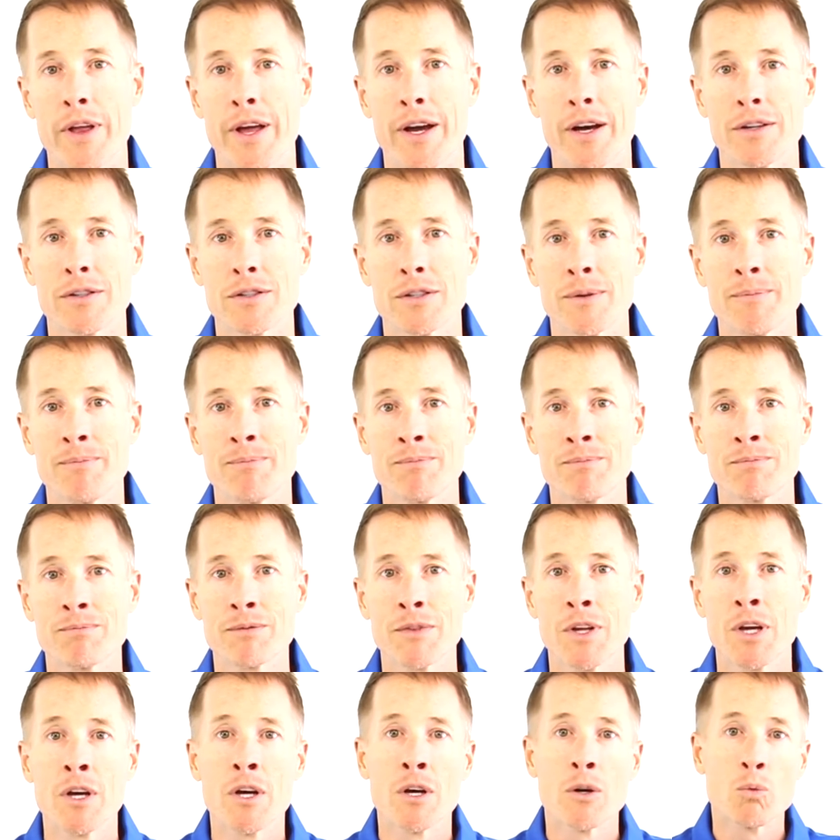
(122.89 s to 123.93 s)
that.
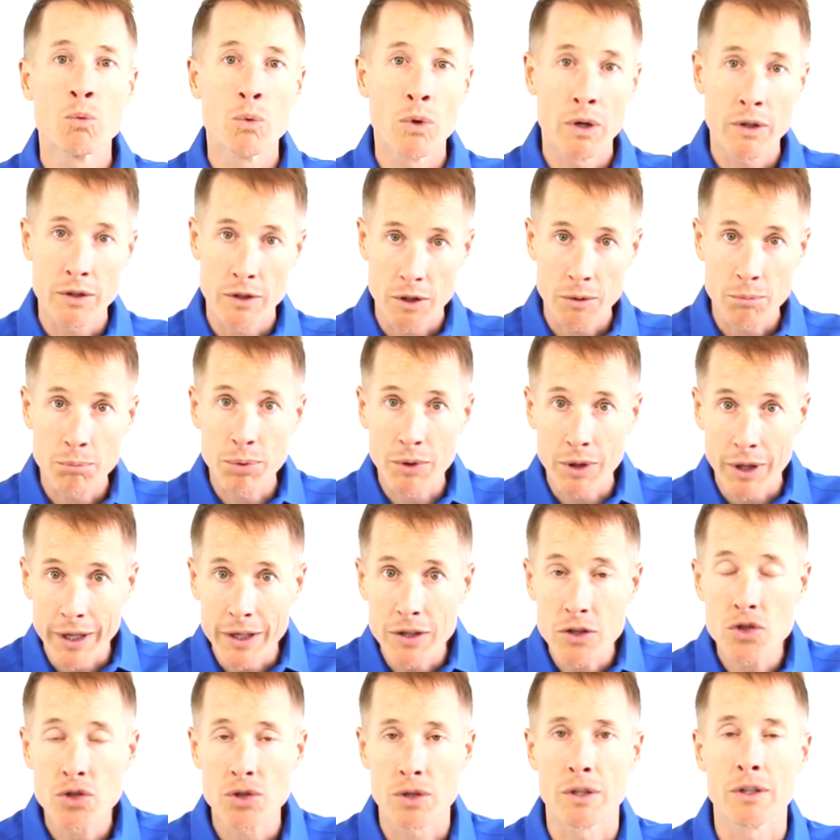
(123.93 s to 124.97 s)
Well, your
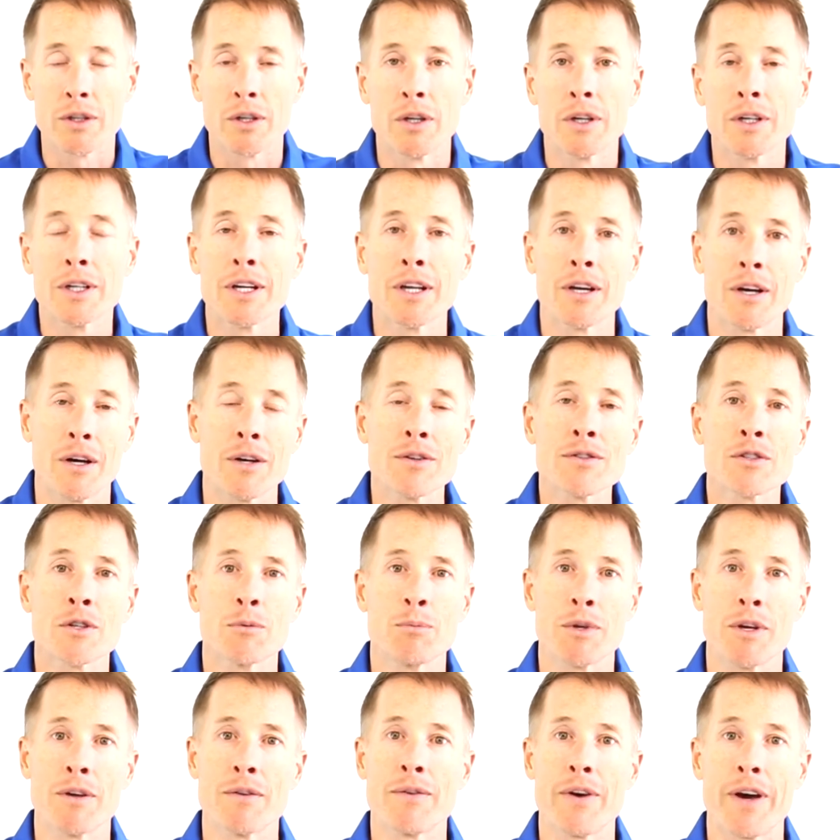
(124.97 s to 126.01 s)
blood sugar can also
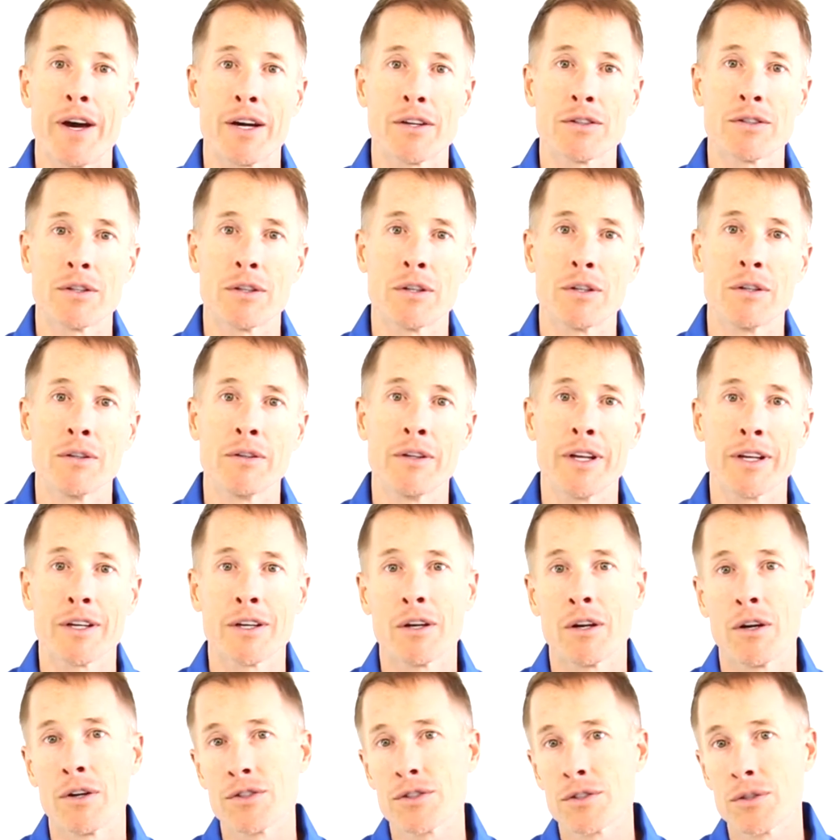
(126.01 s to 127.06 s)
be a factor. That
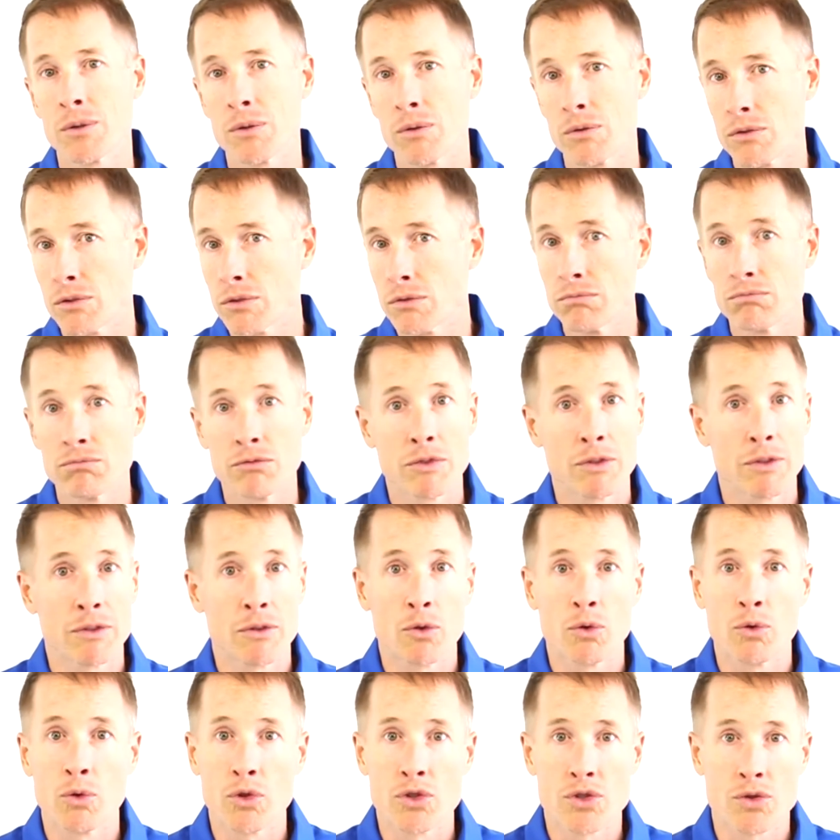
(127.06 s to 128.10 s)
can also
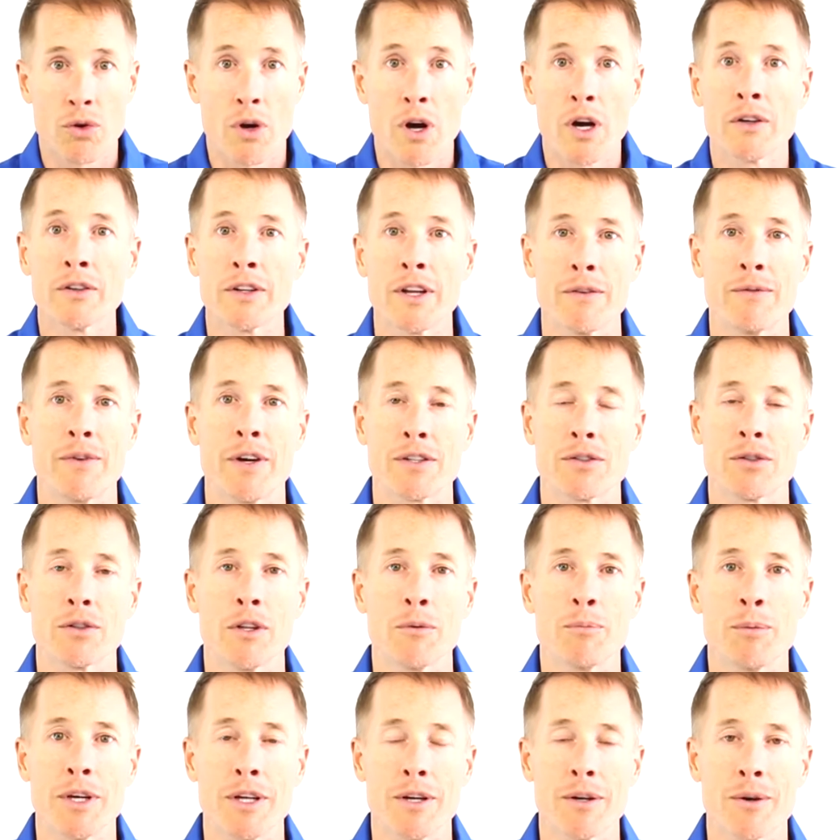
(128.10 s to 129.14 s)
strongly affect your
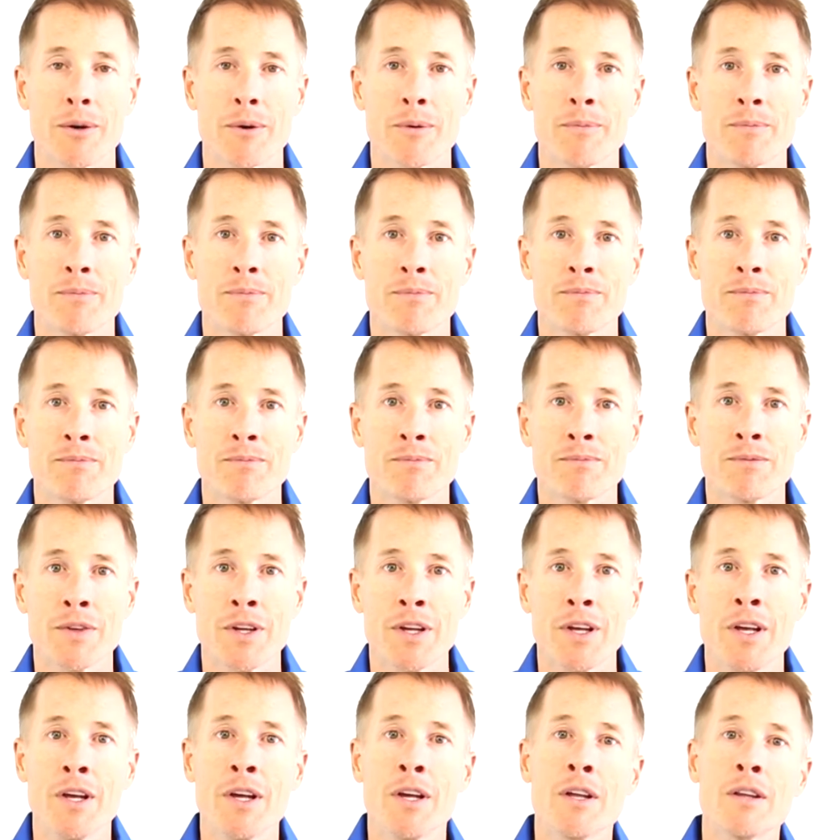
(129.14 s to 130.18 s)
libido.
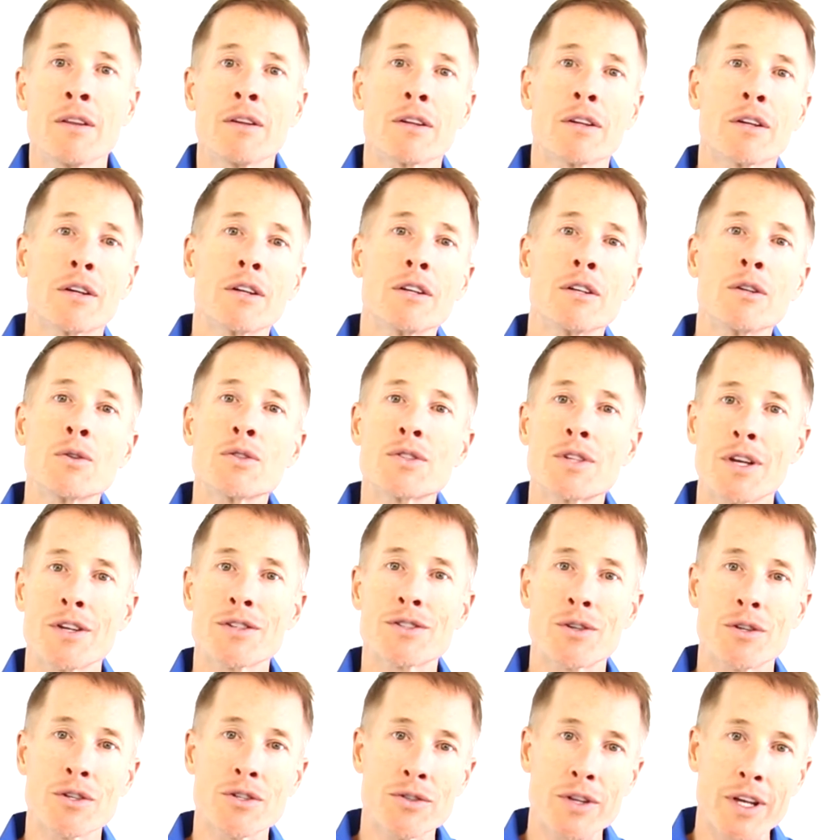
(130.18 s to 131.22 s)
The good news
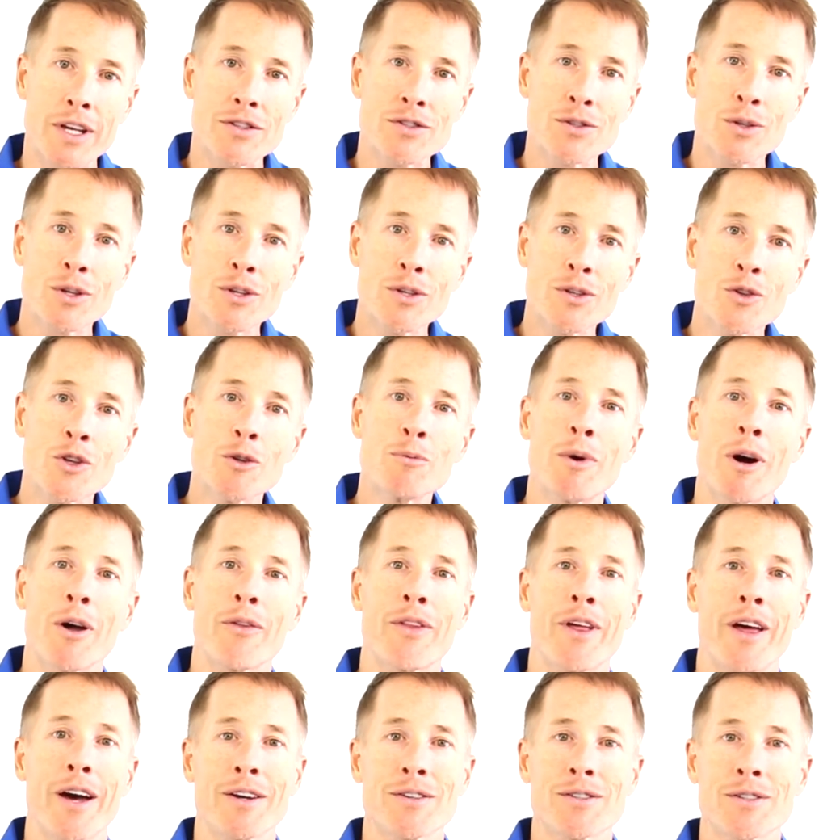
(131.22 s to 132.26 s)
is there's things you can do about
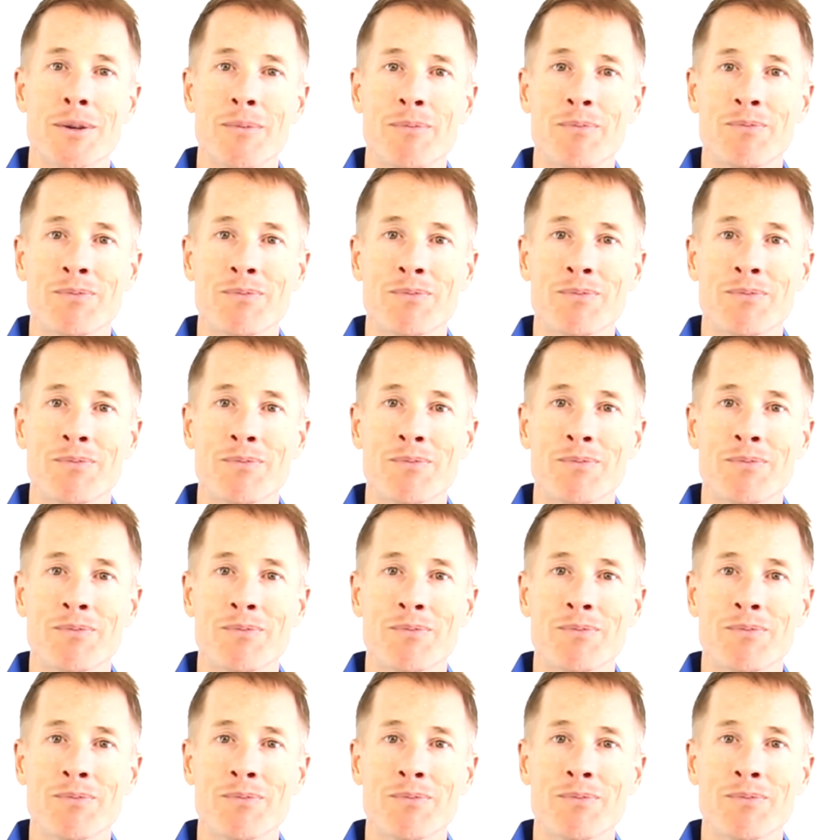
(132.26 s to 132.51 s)
that.